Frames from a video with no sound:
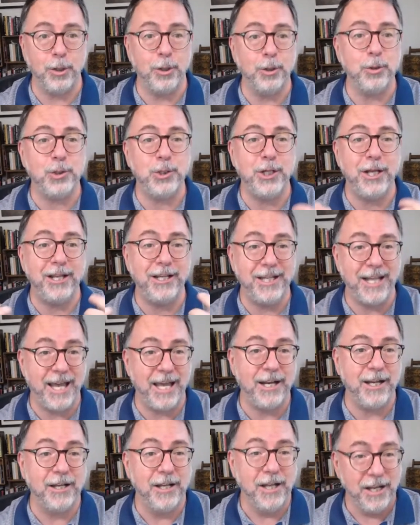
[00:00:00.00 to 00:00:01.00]
understanding how
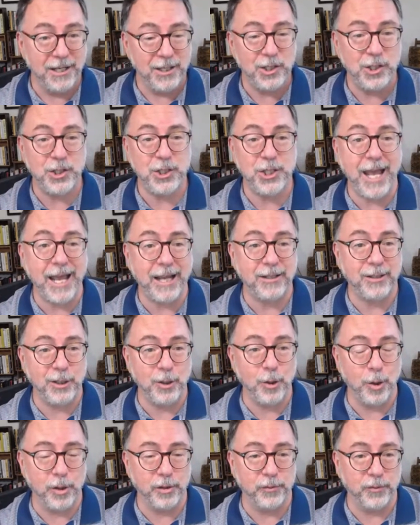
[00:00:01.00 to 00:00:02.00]
to stack the
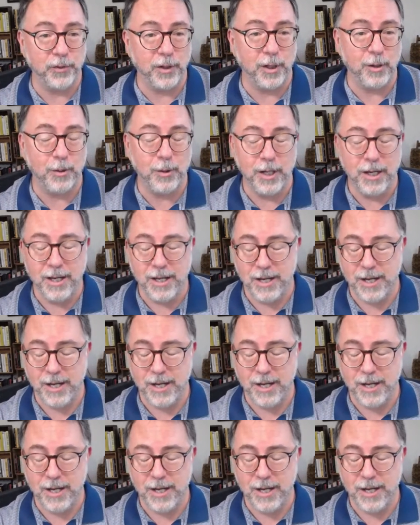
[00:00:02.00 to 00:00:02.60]
order flow.